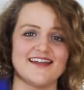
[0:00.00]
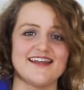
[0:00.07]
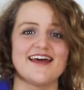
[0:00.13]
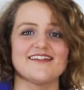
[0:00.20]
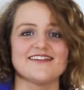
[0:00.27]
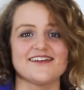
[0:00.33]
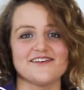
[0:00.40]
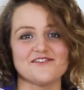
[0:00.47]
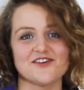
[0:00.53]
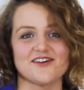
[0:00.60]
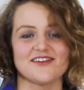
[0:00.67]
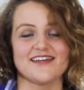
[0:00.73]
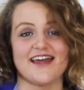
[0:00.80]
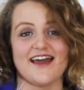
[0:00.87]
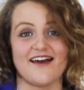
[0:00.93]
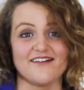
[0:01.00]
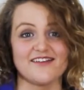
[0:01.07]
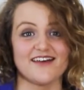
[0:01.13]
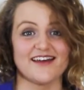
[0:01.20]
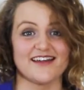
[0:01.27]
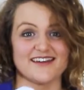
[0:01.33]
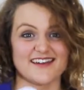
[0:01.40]
Now that I've got the
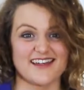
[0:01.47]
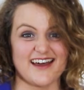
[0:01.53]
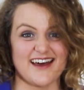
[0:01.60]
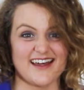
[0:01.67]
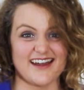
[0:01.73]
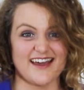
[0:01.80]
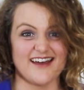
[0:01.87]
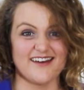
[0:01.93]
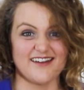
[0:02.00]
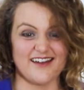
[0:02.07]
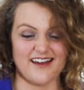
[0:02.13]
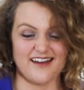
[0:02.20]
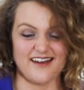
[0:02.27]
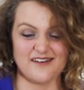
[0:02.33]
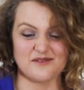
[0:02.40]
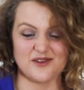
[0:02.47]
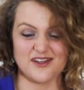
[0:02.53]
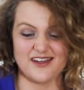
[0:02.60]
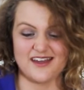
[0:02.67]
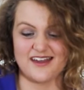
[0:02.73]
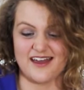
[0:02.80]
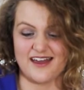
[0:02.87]
outline cut out, I'm
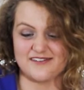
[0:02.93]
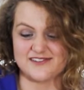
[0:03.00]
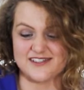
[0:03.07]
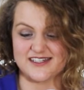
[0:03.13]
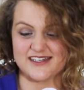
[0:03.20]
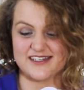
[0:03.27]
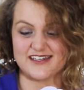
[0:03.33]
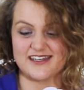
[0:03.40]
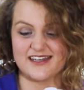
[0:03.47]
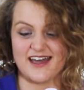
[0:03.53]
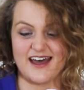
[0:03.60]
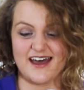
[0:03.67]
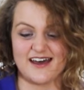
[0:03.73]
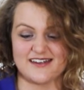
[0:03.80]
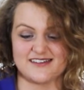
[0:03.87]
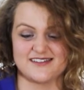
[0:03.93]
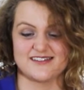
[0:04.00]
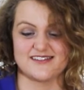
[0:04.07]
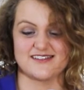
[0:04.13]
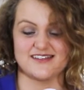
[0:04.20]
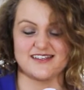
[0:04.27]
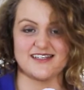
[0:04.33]
gonna have to
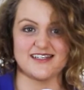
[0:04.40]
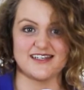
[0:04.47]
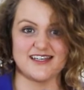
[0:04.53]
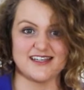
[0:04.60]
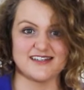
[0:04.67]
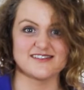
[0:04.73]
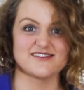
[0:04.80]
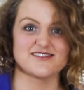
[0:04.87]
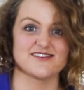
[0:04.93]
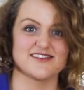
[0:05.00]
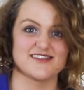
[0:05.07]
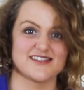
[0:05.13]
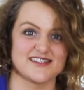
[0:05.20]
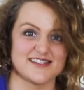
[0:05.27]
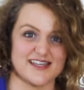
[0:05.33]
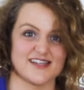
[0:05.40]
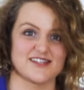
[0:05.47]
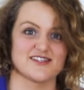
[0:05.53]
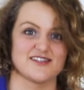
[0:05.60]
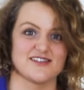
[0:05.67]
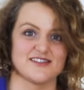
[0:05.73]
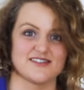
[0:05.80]
cut it into the
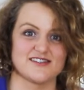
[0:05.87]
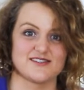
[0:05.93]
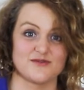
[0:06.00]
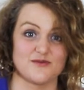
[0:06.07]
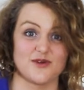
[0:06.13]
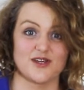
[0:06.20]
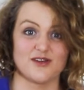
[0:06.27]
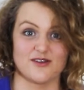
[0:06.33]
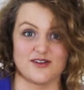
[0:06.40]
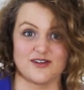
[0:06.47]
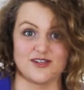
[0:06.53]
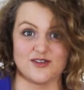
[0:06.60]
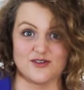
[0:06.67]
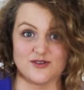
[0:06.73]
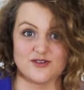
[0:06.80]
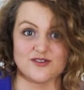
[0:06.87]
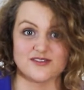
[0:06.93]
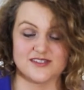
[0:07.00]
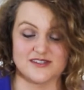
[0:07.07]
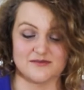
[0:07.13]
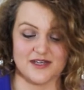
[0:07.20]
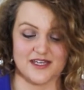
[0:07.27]
sections we're going to
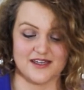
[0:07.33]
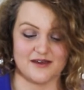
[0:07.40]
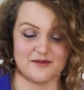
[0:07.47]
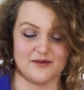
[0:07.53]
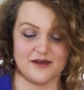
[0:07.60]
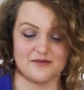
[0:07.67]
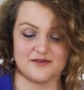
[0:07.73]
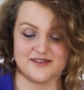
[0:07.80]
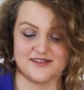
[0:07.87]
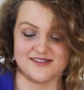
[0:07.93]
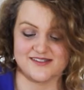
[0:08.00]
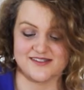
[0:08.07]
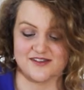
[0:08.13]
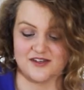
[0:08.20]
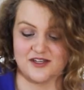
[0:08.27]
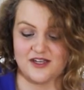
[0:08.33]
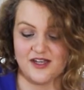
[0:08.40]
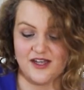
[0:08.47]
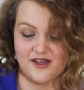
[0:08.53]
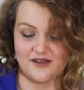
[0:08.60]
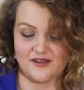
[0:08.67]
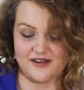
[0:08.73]
use to make our puppet. So
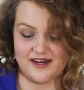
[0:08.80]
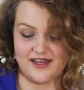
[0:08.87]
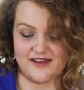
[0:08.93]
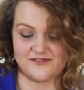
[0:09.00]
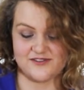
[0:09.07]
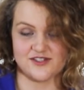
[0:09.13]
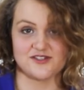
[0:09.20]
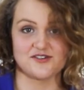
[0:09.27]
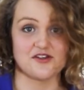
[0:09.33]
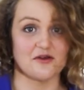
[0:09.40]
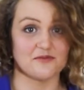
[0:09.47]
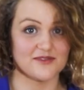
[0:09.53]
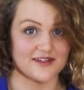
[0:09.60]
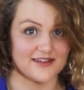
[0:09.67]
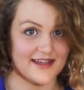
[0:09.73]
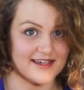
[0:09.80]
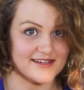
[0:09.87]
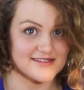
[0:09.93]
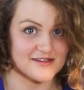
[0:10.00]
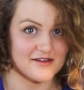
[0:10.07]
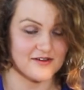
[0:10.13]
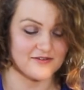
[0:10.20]
I'm gonna have to chop the
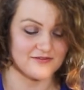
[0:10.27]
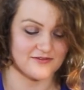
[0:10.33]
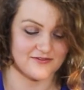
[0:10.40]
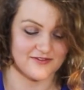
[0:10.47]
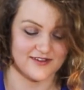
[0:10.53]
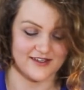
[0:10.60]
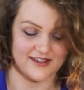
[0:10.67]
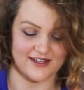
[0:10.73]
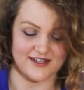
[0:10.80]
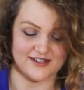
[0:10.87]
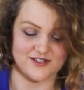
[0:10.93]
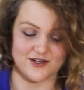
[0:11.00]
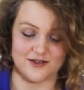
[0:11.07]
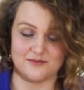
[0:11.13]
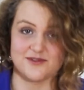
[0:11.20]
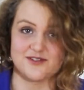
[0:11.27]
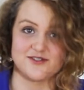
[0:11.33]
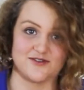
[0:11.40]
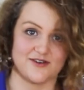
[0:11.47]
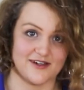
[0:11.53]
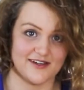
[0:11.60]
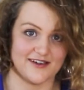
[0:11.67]
legs off, and chop the
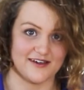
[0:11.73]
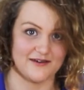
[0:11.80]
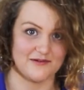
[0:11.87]
trunk